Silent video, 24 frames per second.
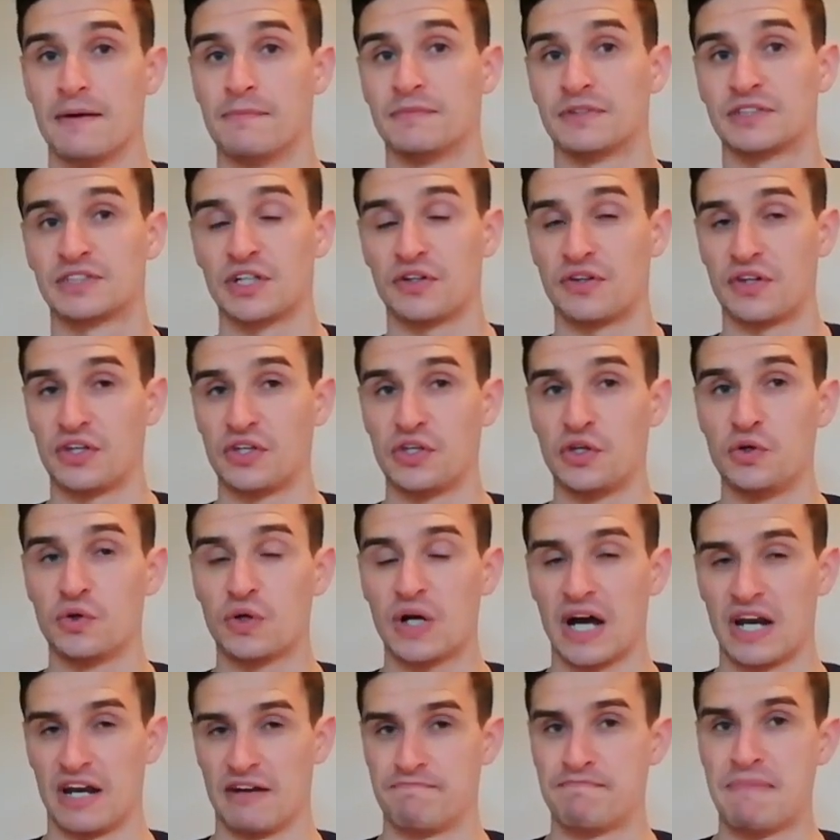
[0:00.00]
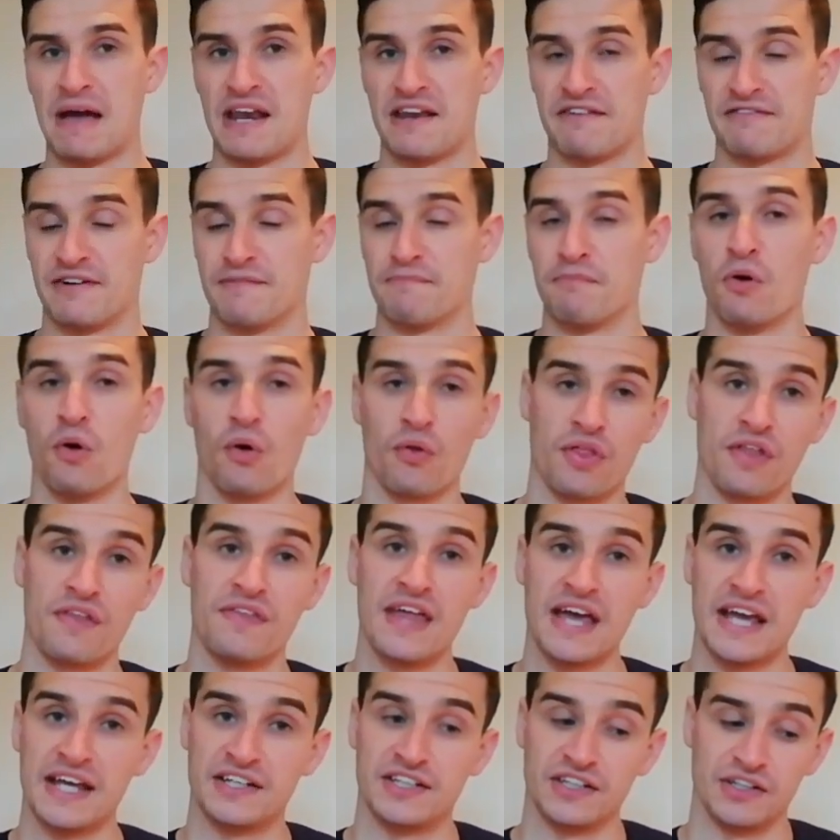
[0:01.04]
so that you kind of benefit more than
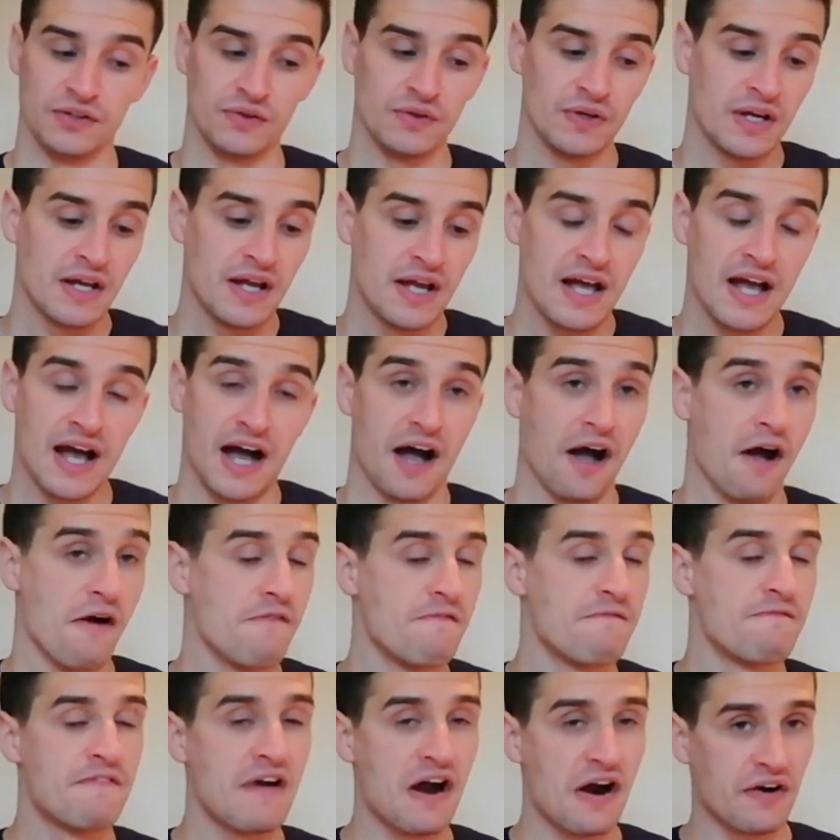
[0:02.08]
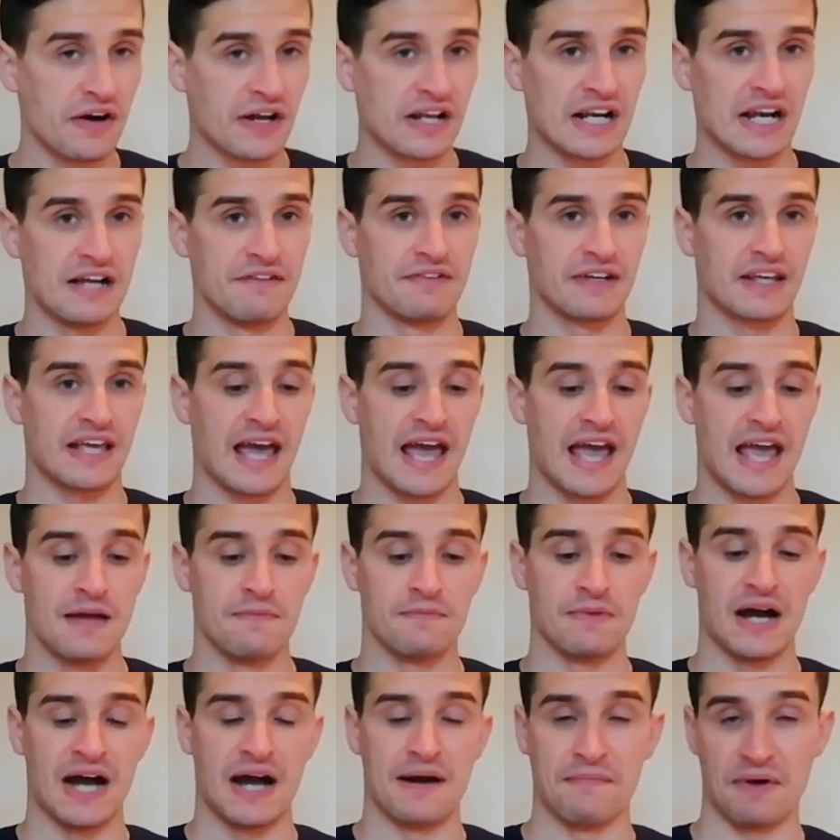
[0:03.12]
they do. A very clever
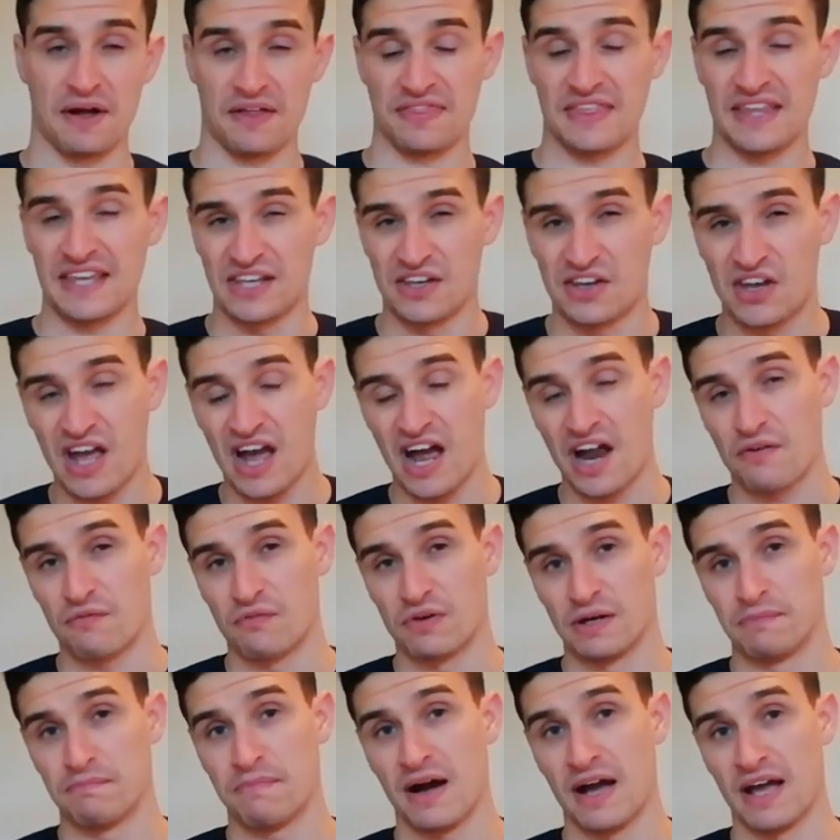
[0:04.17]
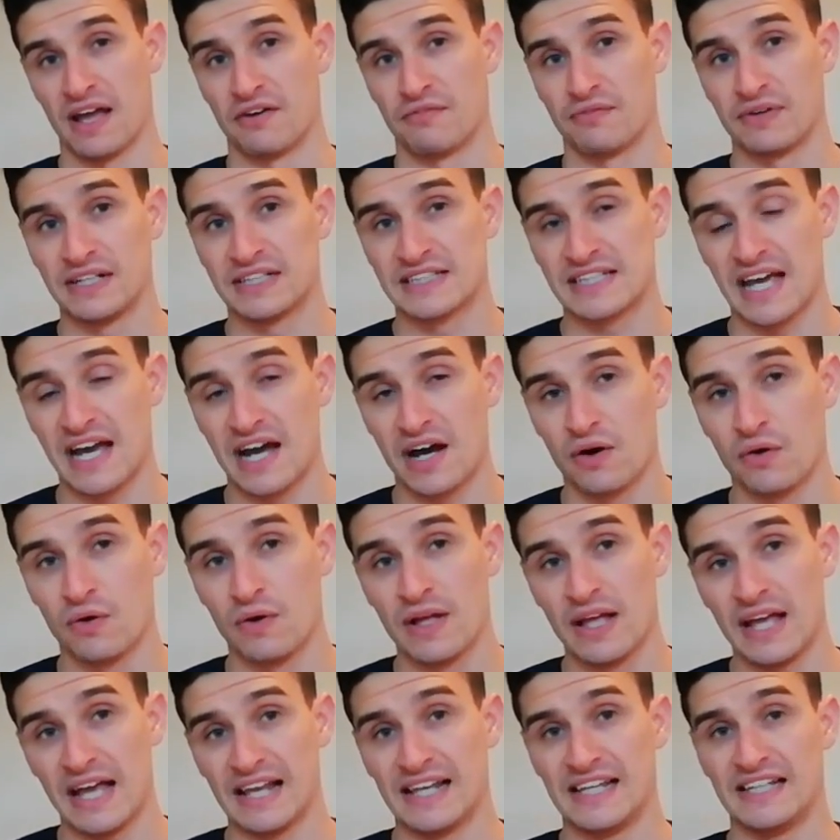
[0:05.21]
game. I think you can't really buy it at retail,
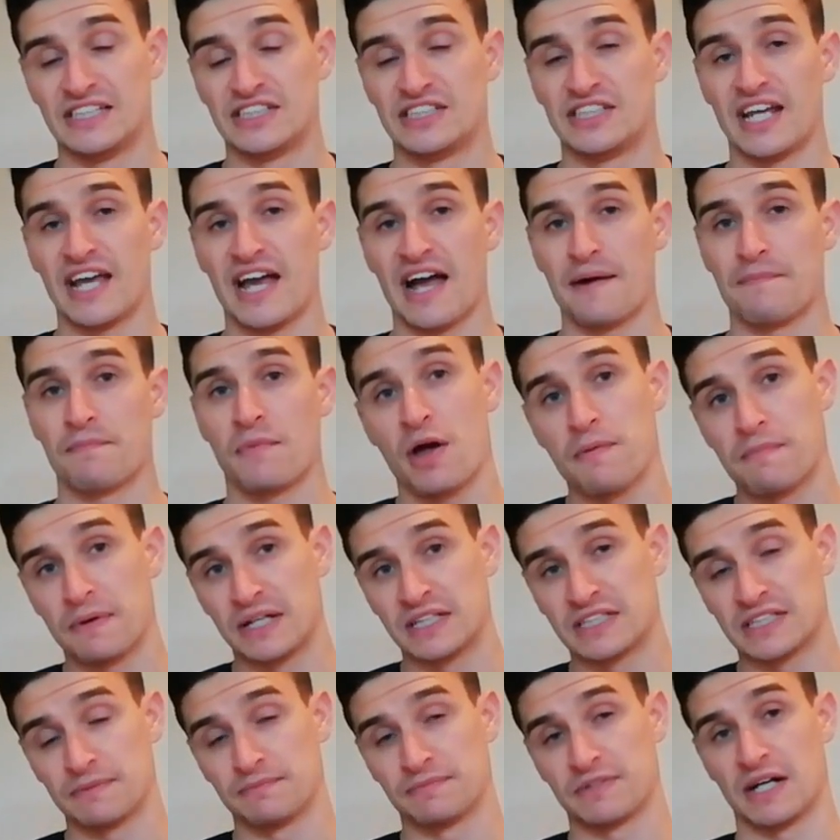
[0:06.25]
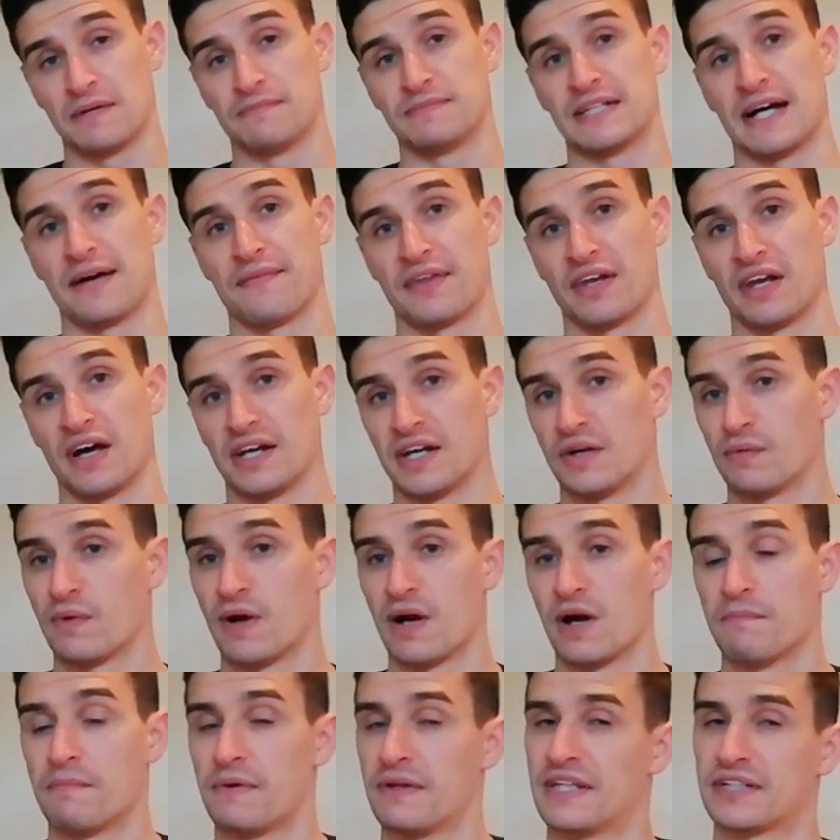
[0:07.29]
at least yet. I'm hoping sometime down the line it
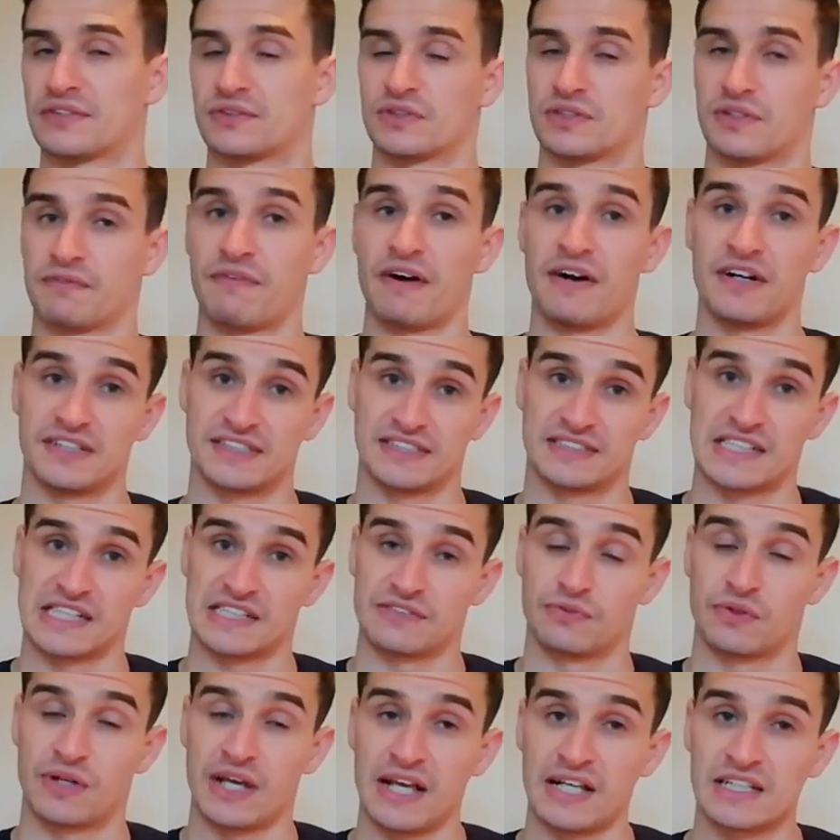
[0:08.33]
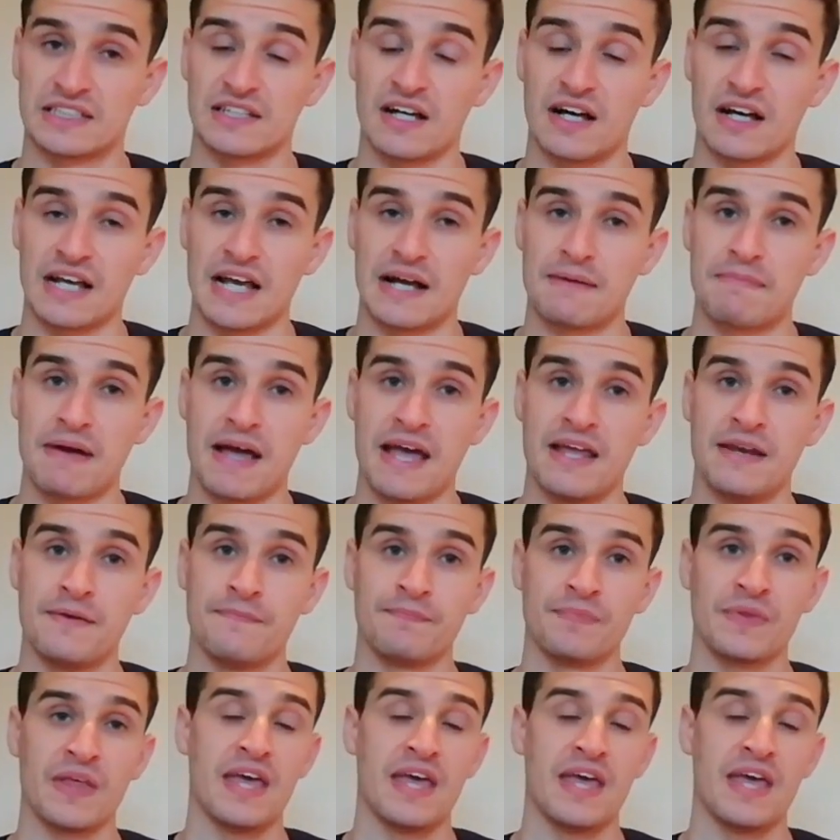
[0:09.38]
will, but this was a very successful Kickstarter campaign,